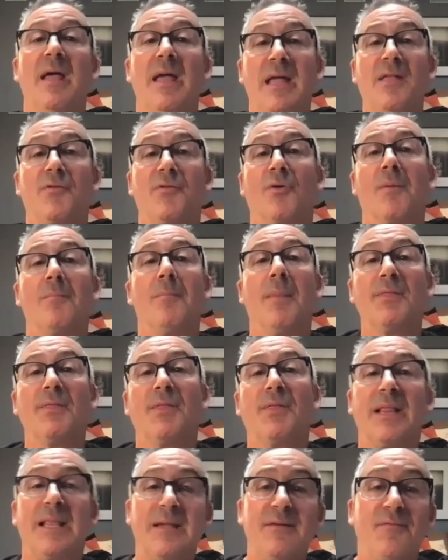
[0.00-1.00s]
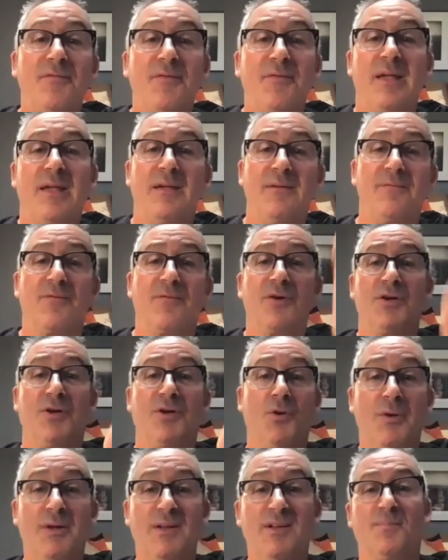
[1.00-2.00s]
either a monthly fee for
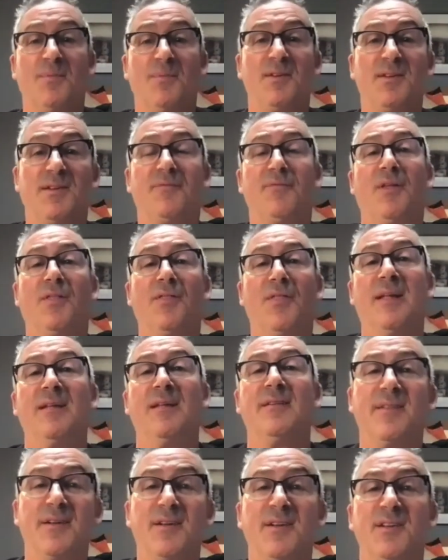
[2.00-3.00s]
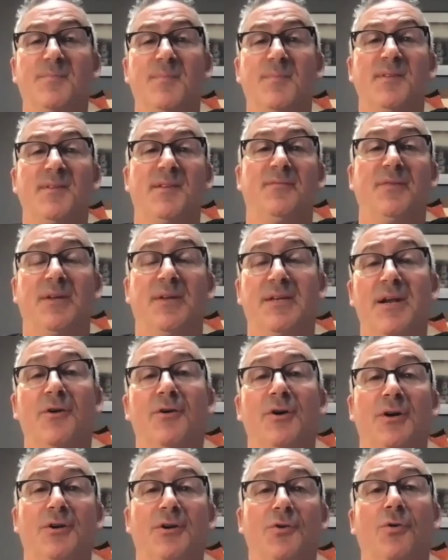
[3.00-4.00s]
doing specific things in a specific
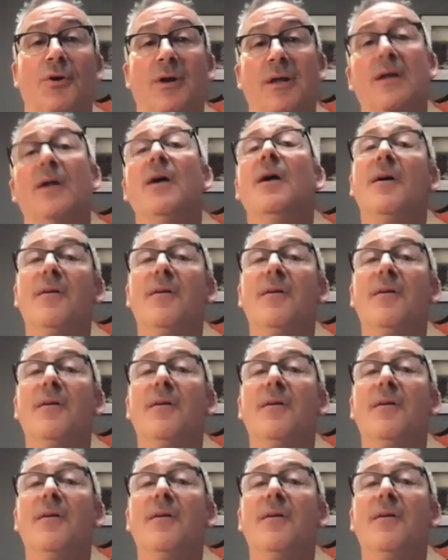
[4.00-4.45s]
territory